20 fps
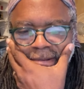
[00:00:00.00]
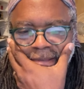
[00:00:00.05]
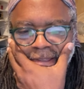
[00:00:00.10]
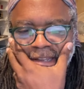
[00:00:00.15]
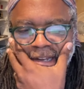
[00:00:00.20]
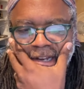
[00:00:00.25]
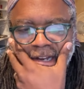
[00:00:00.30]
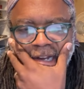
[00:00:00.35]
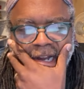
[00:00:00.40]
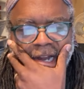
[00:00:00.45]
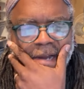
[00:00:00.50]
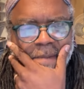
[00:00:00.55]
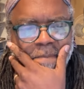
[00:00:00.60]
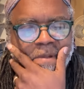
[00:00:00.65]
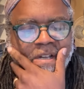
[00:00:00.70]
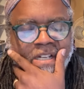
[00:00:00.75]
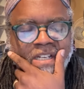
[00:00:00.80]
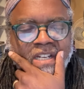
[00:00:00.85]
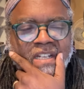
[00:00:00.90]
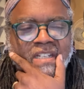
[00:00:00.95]
I think I,
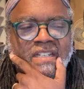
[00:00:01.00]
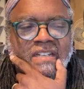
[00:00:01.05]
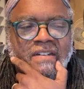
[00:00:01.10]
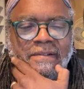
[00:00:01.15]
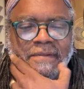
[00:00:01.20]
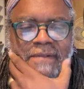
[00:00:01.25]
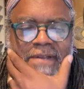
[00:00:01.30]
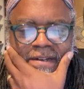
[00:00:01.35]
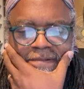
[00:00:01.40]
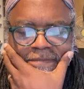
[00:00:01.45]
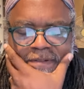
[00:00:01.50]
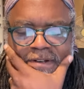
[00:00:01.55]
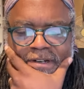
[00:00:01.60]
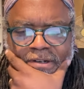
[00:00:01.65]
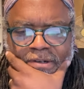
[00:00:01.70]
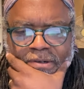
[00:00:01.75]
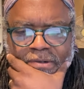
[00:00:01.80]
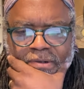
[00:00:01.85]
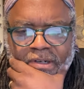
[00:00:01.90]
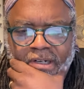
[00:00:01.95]
have mentioned this in a, in a
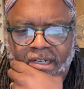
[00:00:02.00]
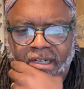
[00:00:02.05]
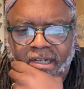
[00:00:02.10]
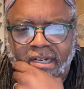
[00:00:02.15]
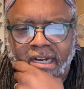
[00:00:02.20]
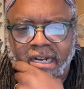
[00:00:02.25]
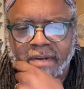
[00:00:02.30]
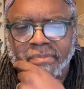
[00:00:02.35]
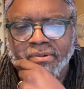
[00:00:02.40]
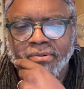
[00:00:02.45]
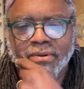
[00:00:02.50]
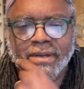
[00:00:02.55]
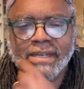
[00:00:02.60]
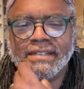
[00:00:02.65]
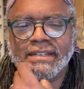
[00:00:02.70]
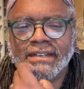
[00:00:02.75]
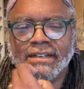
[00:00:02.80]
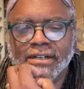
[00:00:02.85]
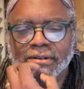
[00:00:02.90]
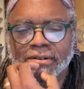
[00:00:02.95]
video uh, a couple
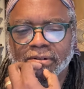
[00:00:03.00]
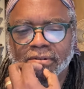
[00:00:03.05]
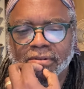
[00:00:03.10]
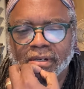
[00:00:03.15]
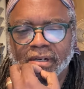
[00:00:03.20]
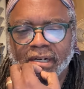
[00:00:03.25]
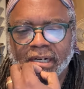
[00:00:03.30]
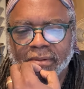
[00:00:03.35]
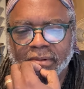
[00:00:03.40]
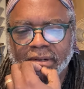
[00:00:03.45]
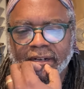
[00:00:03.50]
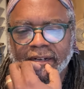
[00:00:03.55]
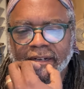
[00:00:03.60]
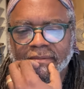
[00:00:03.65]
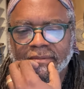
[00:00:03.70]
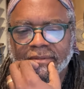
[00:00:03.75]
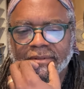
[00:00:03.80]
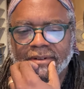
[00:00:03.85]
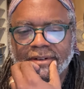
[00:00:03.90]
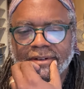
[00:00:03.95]
weeks ago uh, when
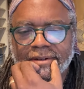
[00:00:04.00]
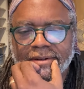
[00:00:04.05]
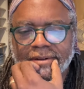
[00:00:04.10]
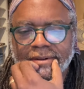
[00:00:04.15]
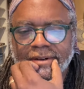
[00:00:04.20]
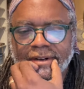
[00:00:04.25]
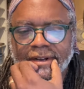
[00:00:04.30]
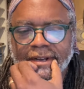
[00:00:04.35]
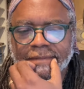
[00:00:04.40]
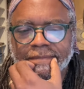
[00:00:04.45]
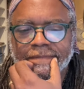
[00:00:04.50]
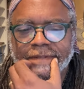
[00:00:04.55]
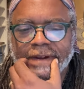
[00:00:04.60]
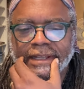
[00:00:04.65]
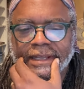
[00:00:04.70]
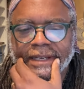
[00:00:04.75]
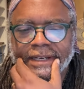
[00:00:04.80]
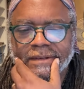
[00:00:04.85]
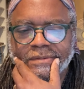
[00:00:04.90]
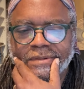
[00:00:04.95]
I when I
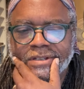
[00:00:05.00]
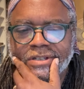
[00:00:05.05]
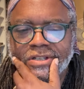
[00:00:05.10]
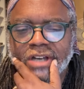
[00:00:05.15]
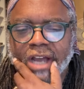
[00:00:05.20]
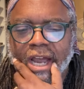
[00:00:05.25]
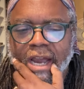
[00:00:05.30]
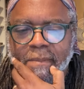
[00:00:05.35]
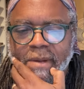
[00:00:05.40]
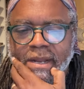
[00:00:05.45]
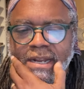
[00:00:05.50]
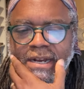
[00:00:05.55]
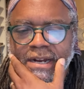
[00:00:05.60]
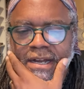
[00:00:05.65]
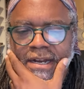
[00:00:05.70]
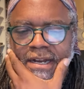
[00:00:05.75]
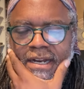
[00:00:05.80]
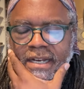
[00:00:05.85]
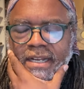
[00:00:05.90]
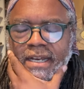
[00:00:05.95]
finally chimed in
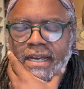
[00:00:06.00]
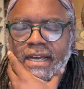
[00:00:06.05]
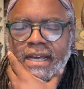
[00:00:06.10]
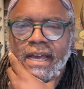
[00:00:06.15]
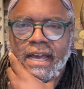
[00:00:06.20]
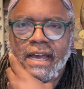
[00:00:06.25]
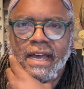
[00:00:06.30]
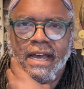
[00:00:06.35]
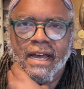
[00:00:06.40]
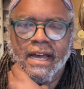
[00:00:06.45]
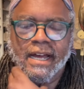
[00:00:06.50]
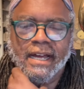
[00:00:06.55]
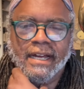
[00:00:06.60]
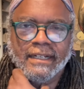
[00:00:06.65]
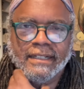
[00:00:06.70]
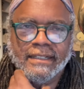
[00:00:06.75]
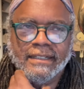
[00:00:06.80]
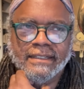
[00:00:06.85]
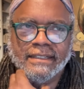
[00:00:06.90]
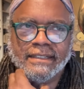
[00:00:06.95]
on it.
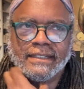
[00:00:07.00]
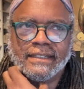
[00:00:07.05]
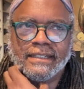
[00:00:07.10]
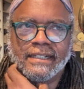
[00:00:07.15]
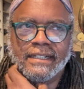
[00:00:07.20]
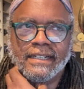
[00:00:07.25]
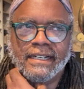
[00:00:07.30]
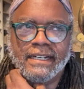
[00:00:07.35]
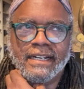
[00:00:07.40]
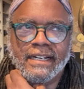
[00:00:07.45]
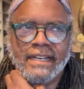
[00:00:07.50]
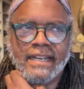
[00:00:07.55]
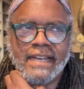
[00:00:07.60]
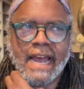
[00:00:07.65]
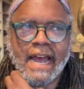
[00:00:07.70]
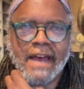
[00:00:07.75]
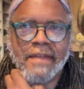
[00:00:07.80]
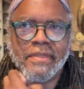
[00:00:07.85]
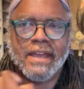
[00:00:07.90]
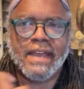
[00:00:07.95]
Uh,
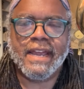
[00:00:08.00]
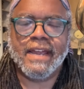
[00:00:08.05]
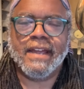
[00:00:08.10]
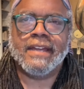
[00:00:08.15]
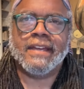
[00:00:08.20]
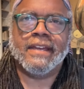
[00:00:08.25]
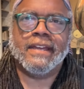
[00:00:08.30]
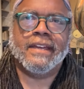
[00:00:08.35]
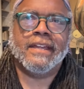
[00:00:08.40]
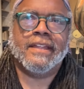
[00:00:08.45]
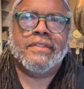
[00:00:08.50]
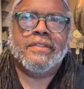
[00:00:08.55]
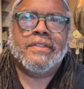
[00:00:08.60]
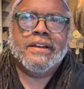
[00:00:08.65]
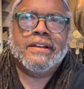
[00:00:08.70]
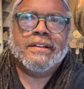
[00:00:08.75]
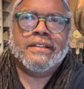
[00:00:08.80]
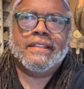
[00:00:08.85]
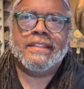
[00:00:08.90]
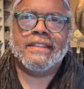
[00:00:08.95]
yeah, they
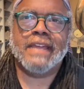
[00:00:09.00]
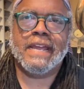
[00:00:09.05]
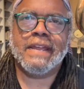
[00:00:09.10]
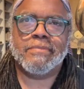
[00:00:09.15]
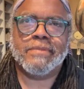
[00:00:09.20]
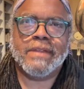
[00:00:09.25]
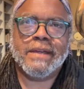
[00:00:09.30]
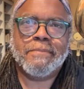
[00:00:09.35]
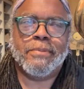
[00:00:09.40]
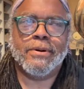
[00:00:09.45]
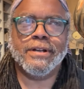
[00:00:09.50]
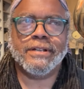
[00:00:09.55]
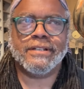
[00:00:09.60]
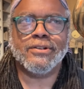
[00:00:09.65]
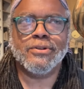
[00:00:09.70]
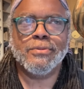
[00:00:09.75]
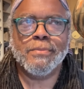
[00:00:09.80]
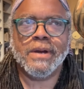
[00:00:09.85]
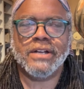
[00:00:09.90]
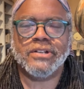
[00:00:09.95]
they they
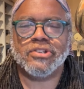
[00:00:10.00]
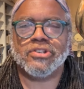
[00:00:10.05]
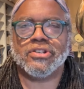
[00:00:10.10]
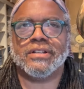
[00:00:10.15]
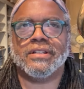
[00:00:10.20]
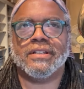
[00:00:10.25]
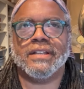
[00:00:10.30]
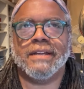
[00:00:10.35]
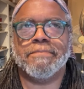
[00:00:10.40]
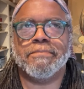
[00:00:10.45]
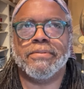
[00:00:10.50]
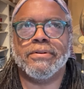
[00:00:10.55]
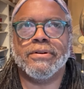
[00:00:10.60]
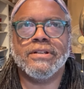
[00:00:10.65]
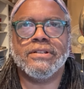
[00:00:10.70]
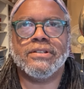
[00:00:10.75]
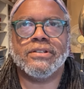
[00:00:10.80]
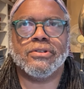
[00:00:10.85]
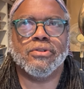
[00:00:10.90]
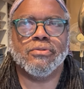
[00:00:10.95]
put too much they
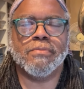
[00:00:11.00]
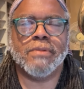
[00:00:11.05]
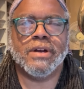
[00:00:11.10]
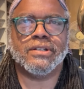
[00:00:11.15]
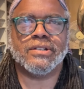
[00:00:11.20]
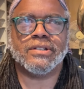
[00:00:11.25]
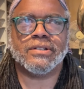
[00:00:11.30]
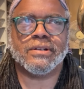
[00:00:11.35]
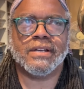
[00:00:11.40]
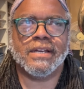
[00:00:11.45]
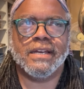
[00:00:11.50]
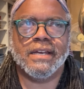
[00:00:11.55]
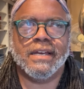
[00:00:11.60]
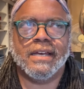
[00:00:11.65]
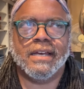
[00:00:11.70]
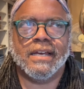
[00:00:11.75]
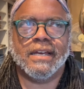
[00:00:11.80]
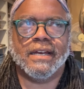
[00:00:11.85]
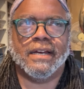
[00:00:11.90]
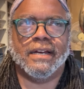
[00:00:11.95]
put too much
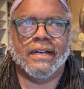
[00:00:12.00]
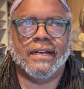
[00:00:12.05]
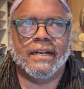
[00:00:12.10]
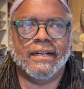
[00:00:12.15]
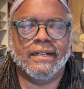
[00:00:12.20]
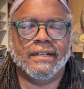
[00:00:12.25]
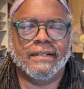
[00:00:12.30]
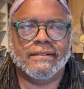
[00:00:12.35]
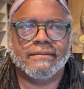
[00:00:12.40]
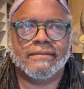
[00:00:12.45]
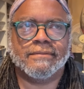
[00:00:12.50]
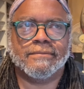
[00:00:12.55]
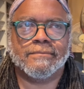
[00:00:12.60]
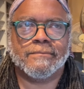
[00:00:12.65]
uh,